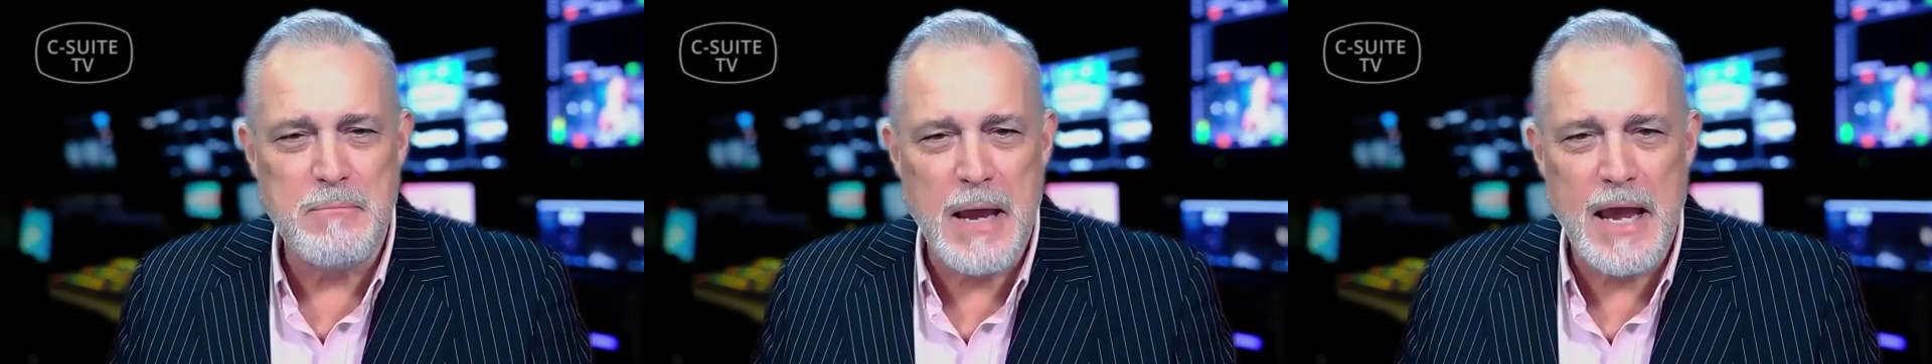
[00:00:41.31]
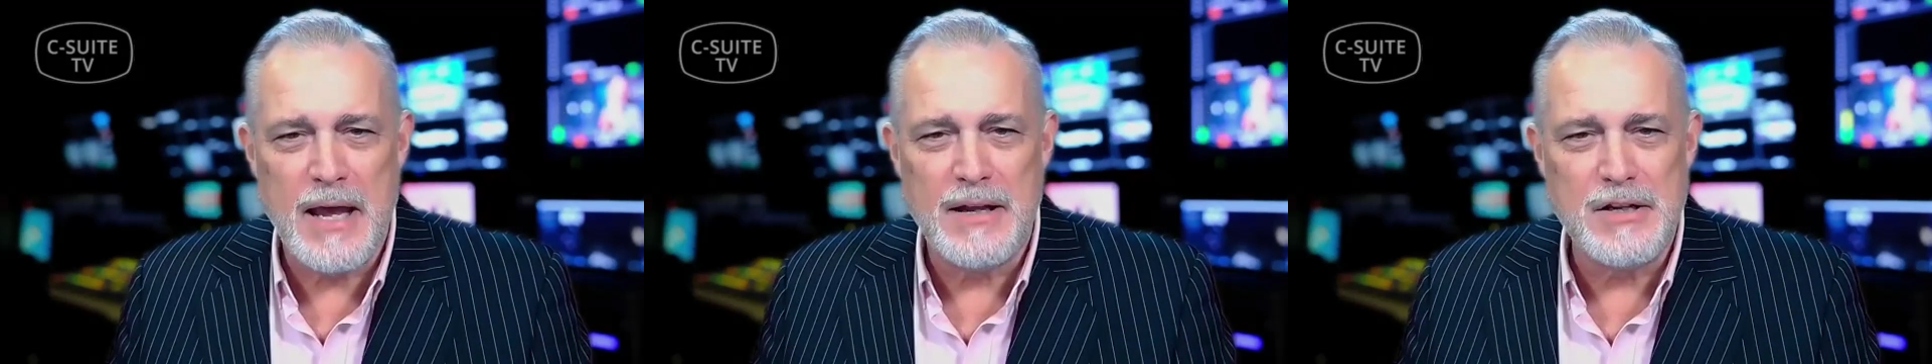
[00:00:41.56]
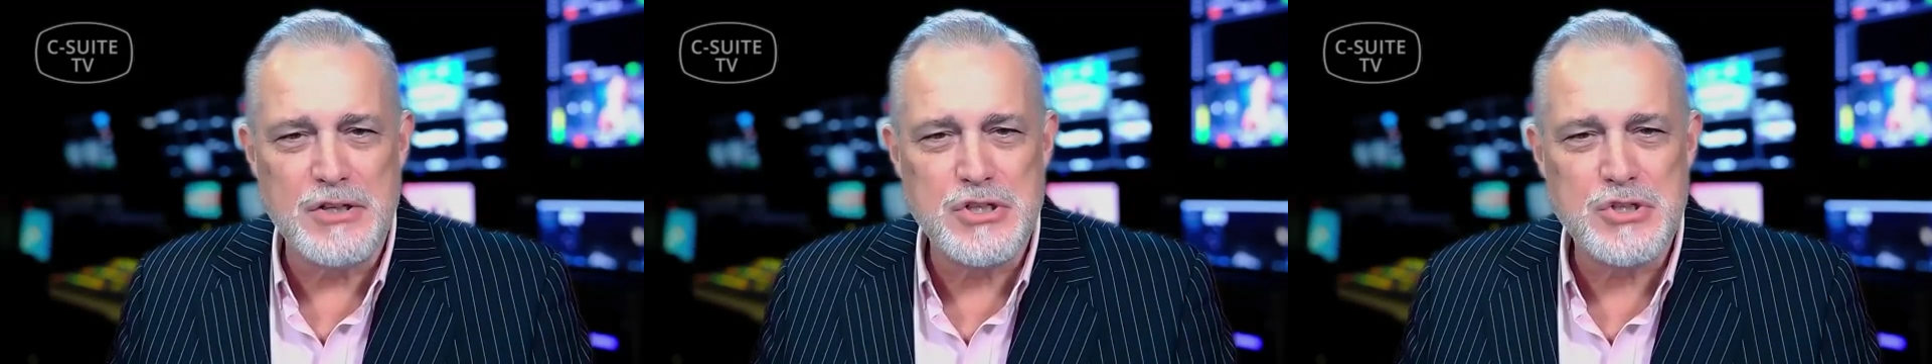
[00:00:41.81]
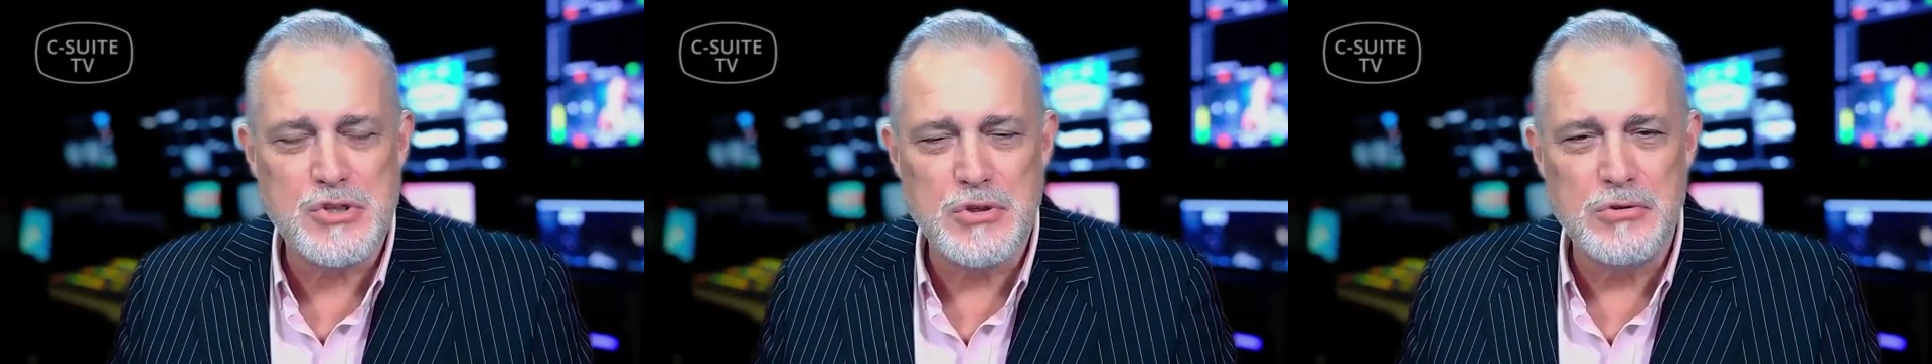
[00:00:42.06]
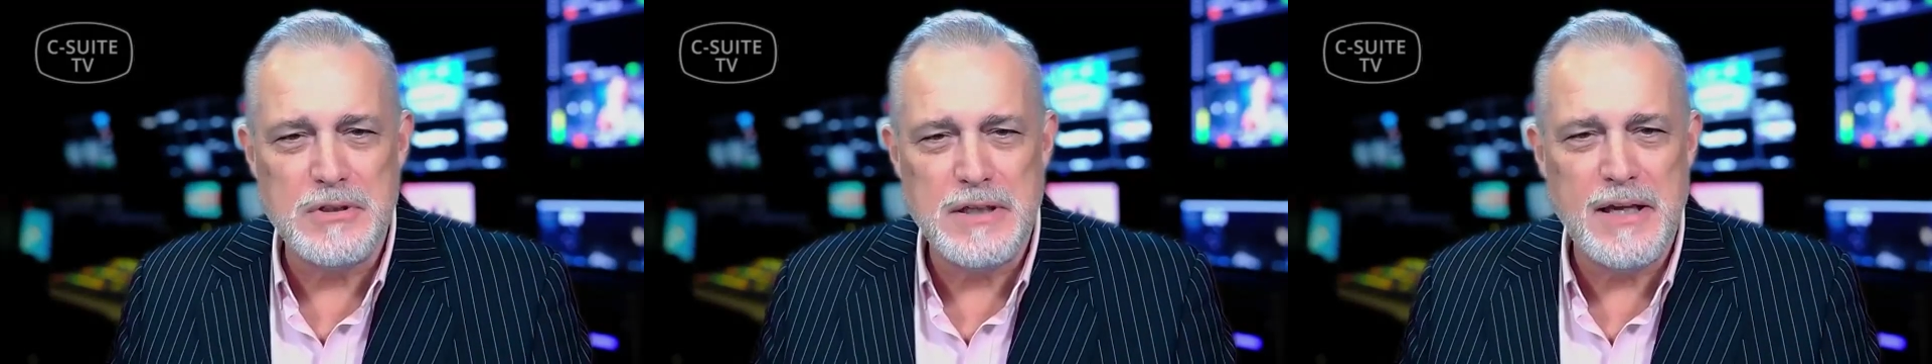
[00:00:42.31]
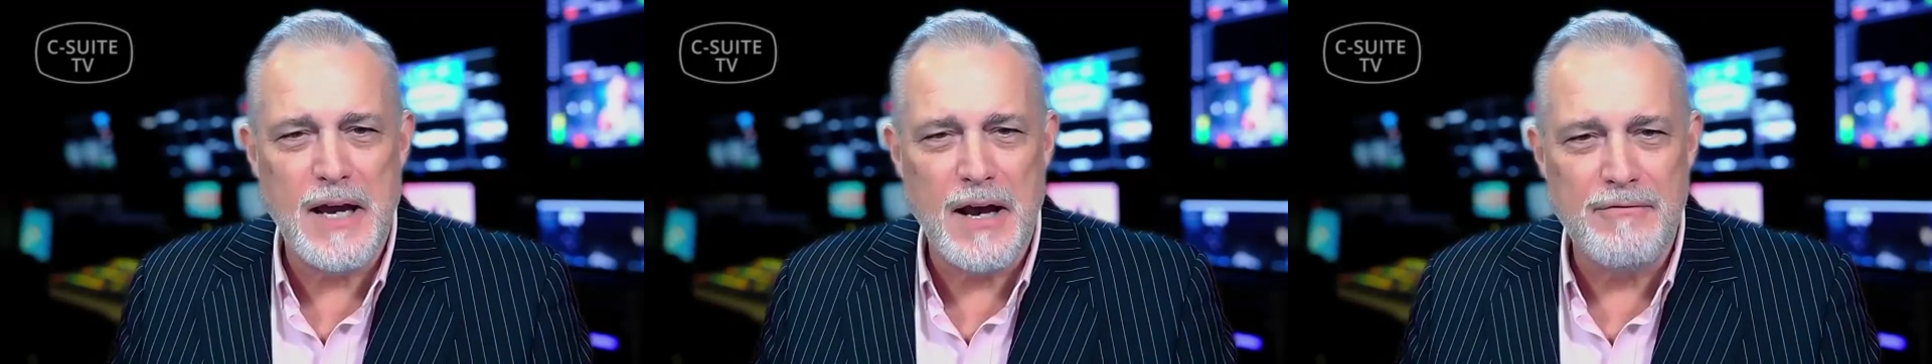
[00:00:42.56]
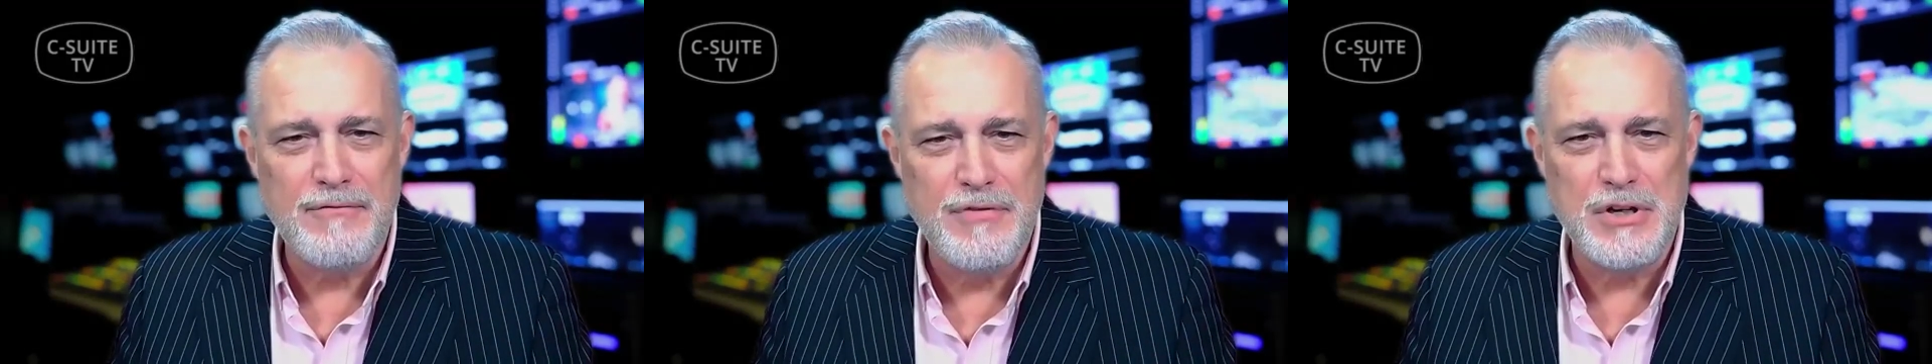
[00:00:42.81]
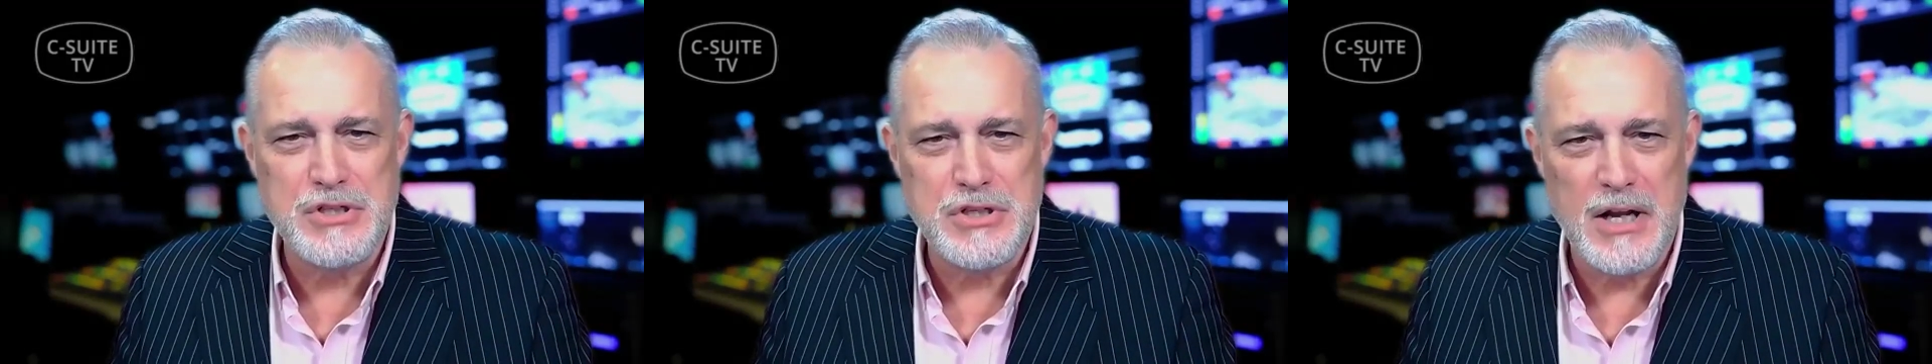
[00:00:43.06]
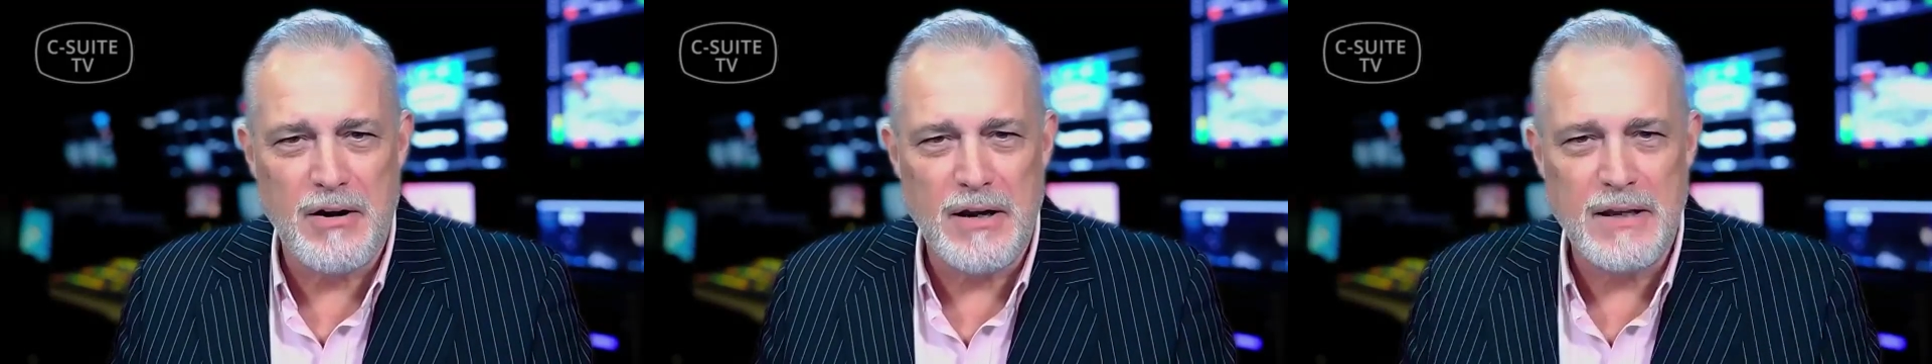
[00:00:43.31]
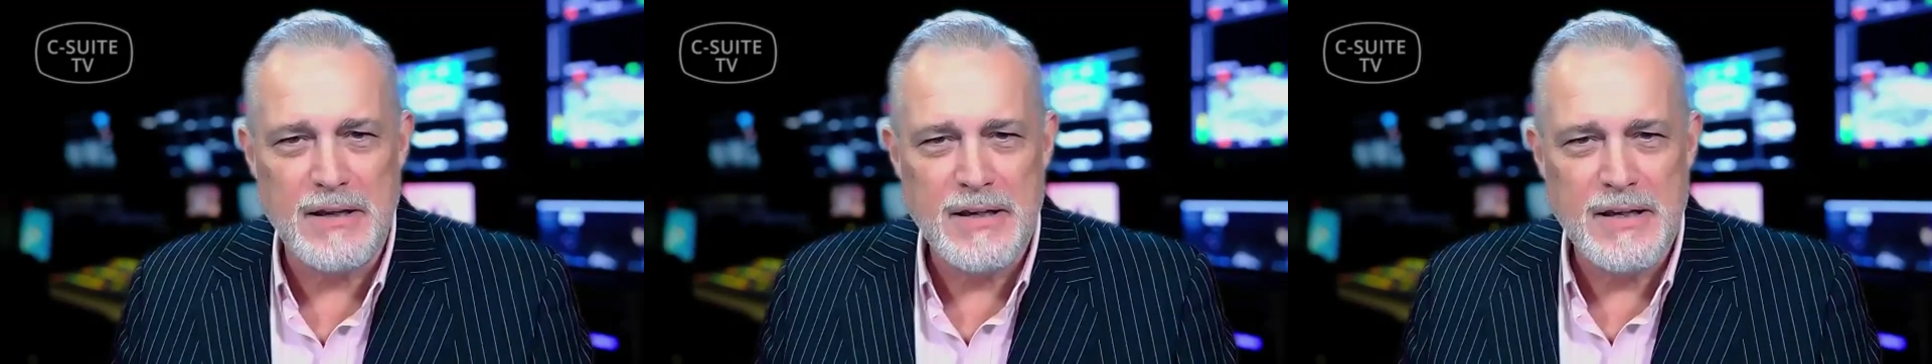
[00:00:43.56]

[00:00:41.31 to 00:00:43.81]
man is truly a visionary.